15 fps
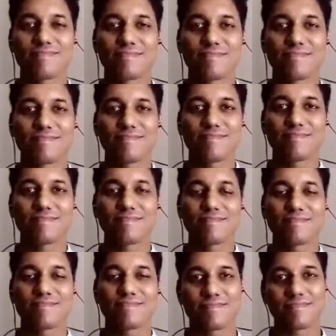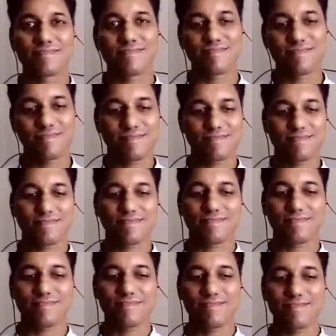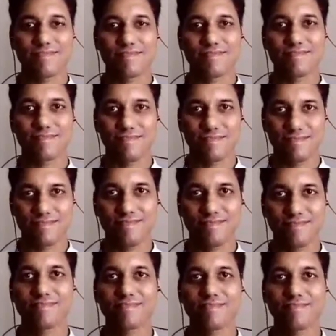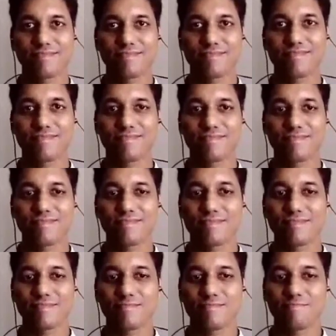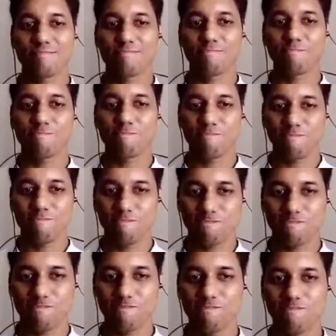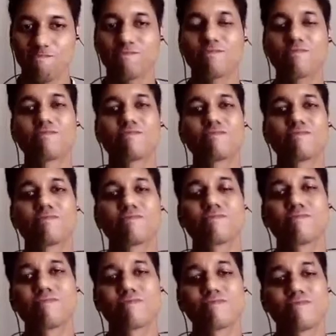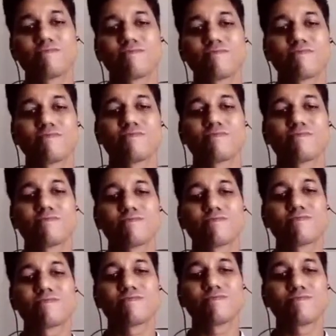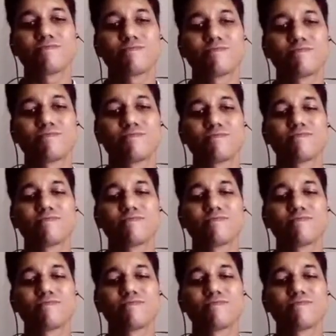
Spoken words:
(not speaking)